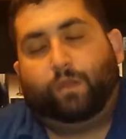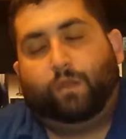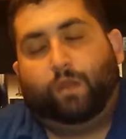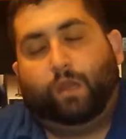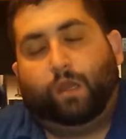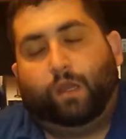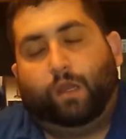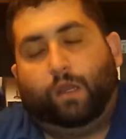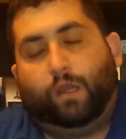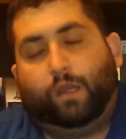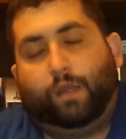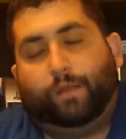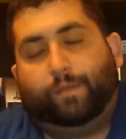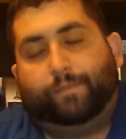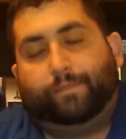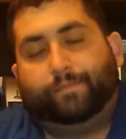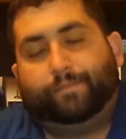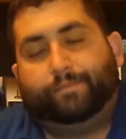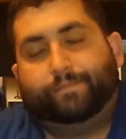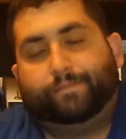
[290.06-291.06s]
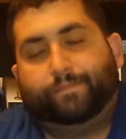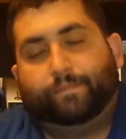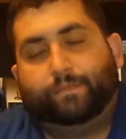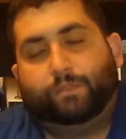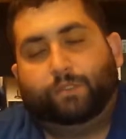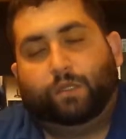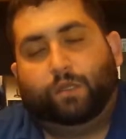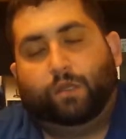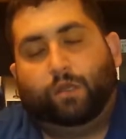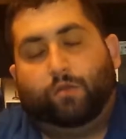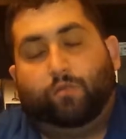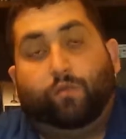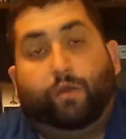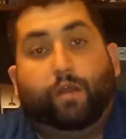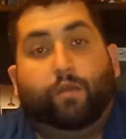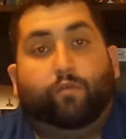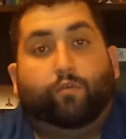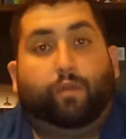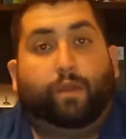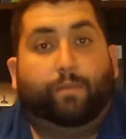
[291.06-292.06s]
Rare
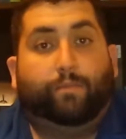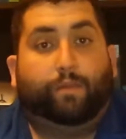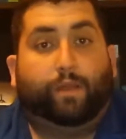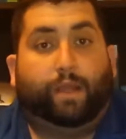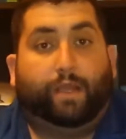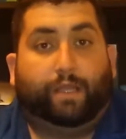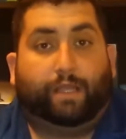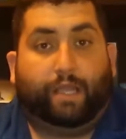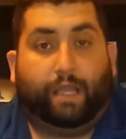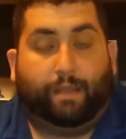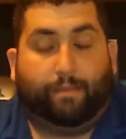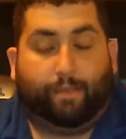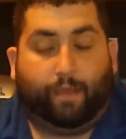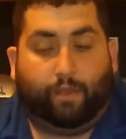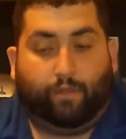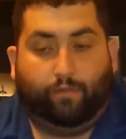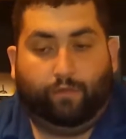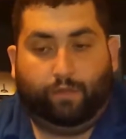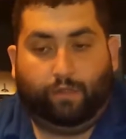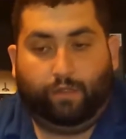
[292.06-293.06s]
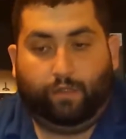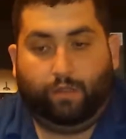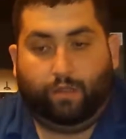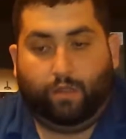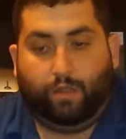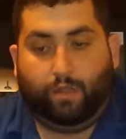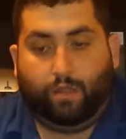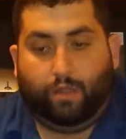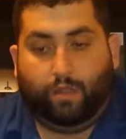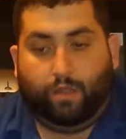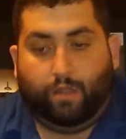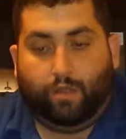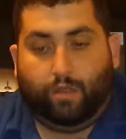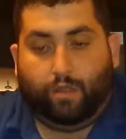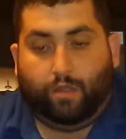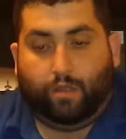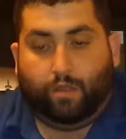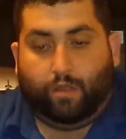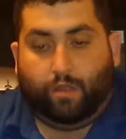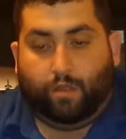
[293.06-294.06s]
Replay came out,
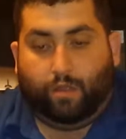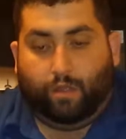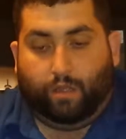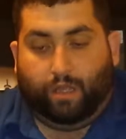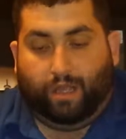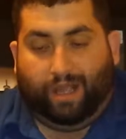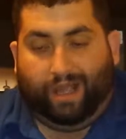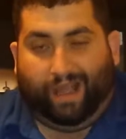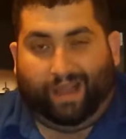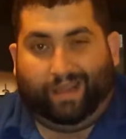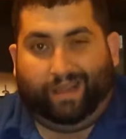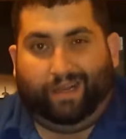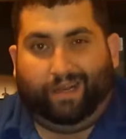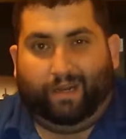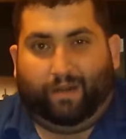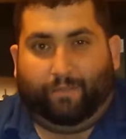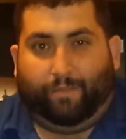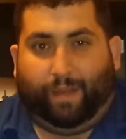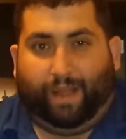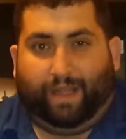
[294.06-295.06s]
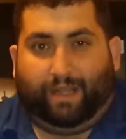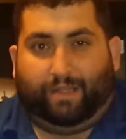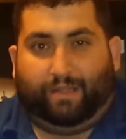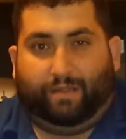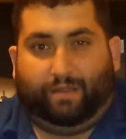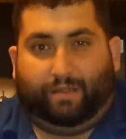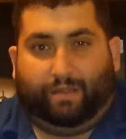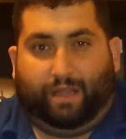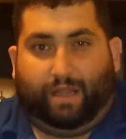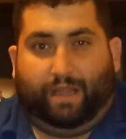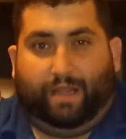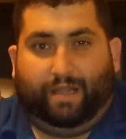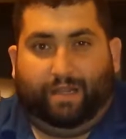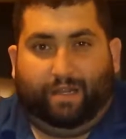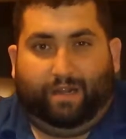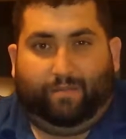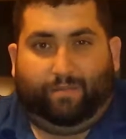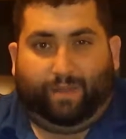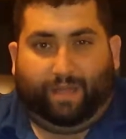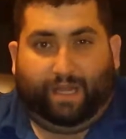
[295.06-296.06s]
I
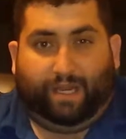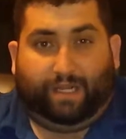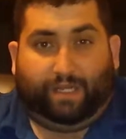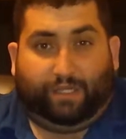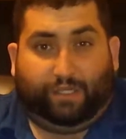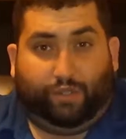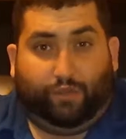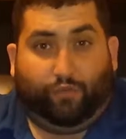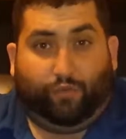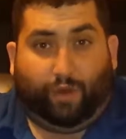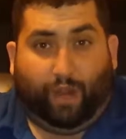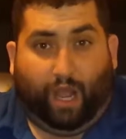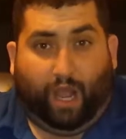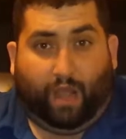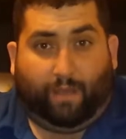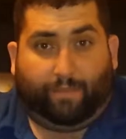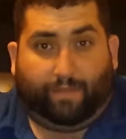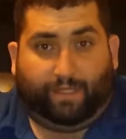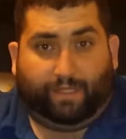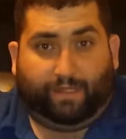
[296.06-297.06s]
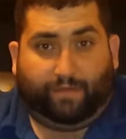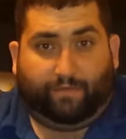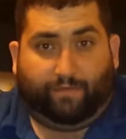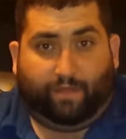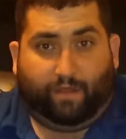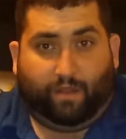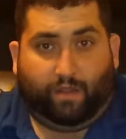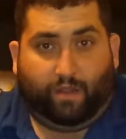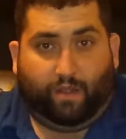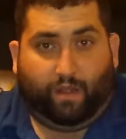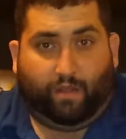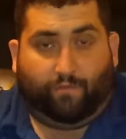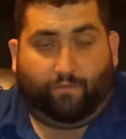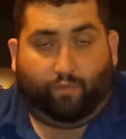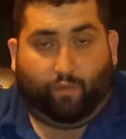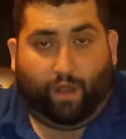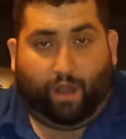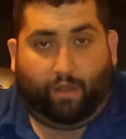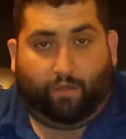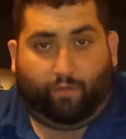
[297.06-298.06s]
ended up getting 2 copies of
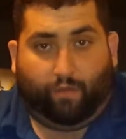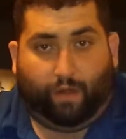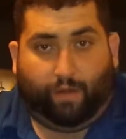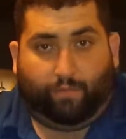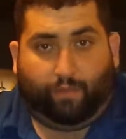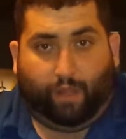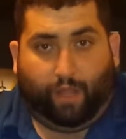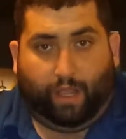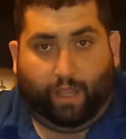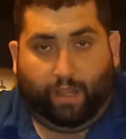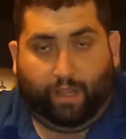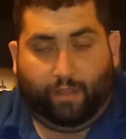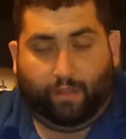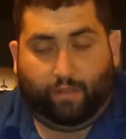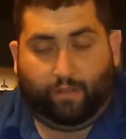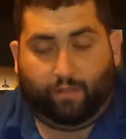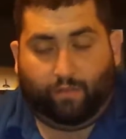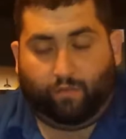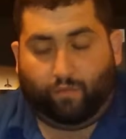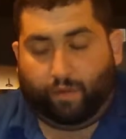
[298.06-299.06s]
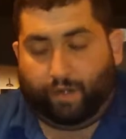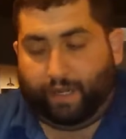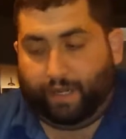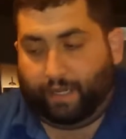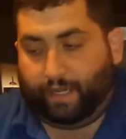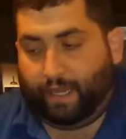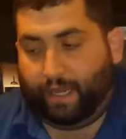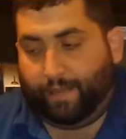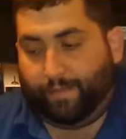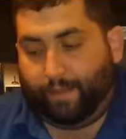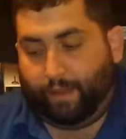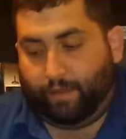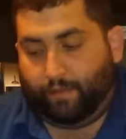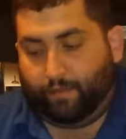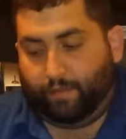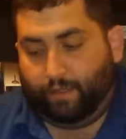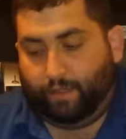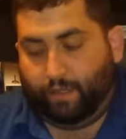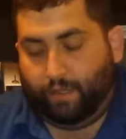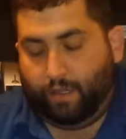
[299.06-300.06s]
Rare Replay when it came
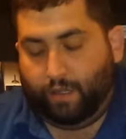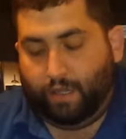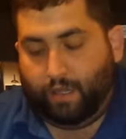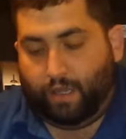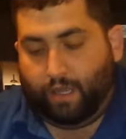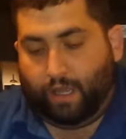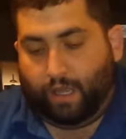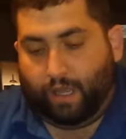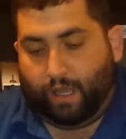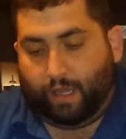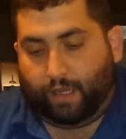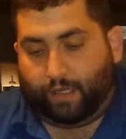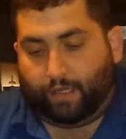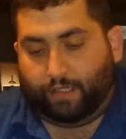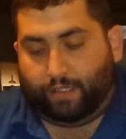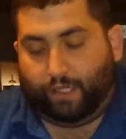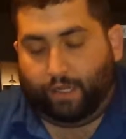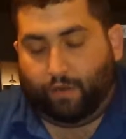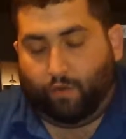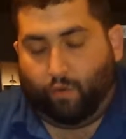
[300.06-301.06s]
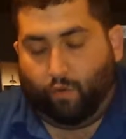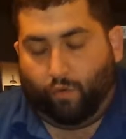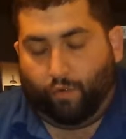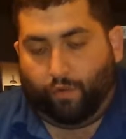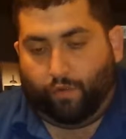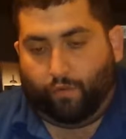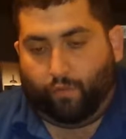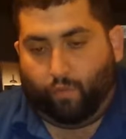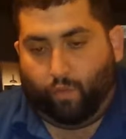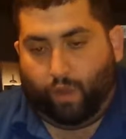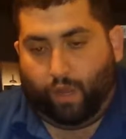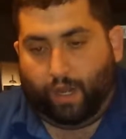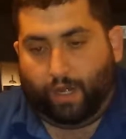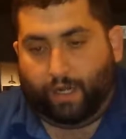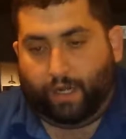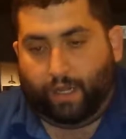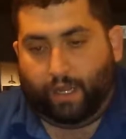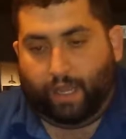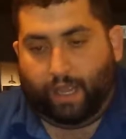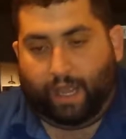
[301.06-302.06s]
out, because I ordered
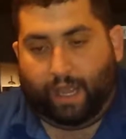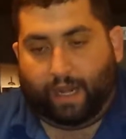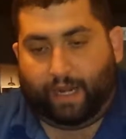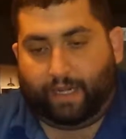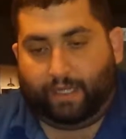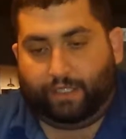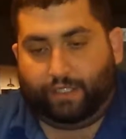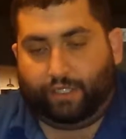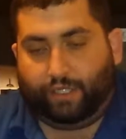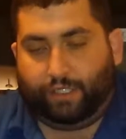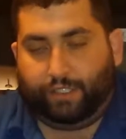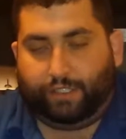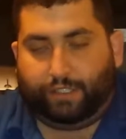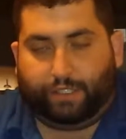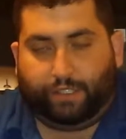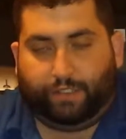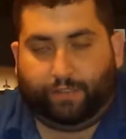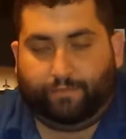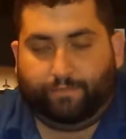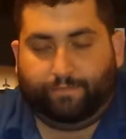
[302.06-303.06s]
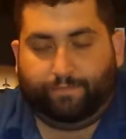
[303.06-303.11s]
one and it just,